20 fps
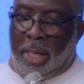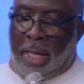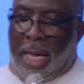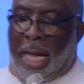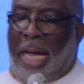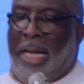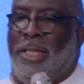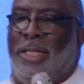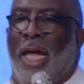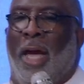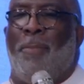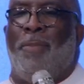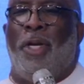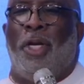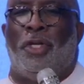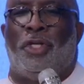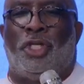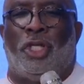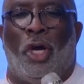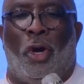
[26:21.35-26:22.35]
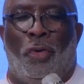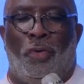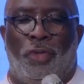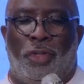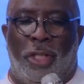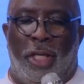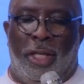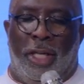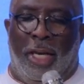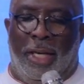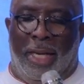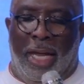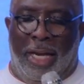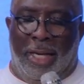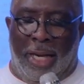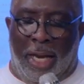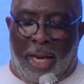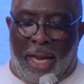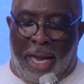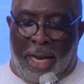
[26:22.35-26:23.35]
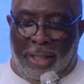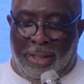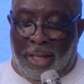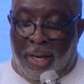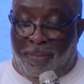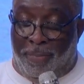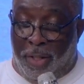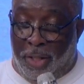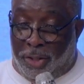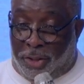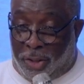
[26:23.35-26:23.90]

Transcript: A.W. Tozer, the late A.W.